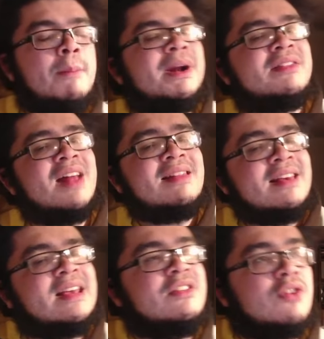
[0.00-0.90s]
But it's not
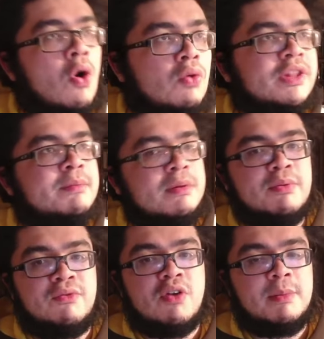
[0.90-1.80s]
like he's only been
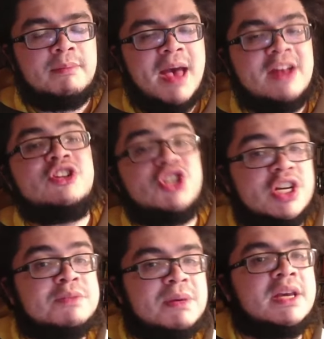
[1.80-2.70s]
performing bad
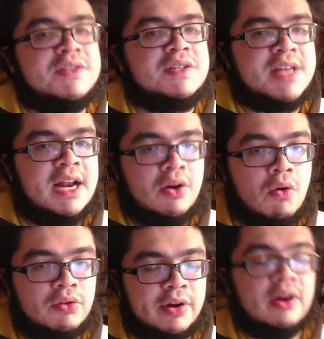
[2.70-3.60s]
just because he's getting
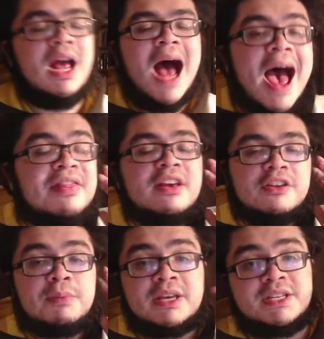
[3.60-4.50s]
older. I think
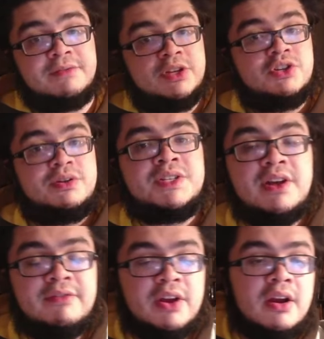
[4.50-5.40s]
it's because of injury
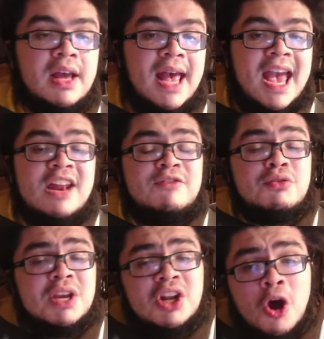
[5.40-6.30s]
stuff here. And if you
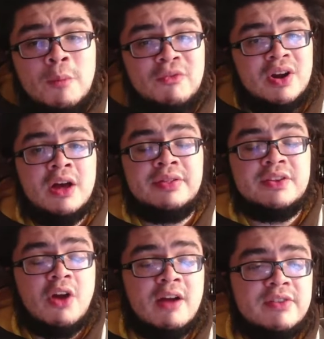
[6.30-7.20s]
can hope for a healthy
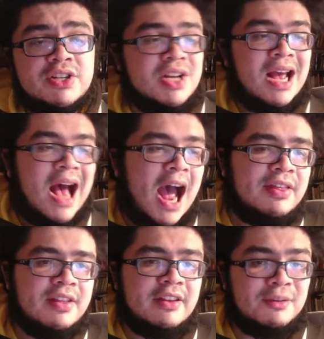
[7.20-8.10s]
Darvish, I
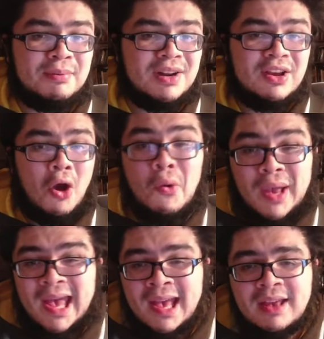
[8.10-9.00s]
think that's a pretty
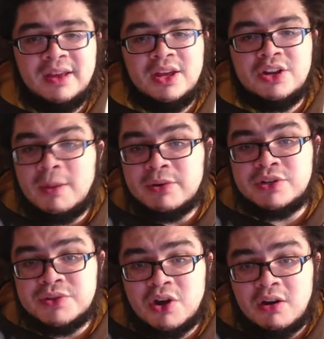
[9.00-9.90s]
okay number
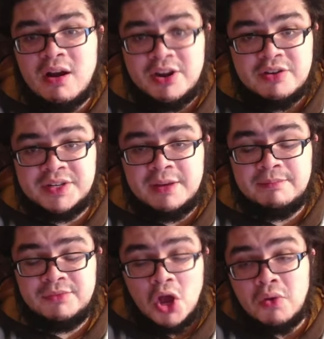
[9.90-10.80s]
two starter on your team.
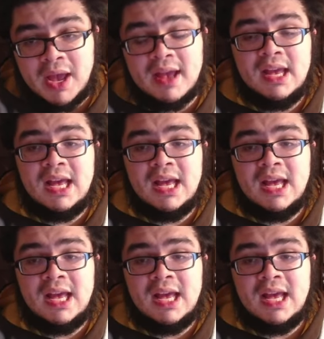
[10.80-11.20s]
Okay.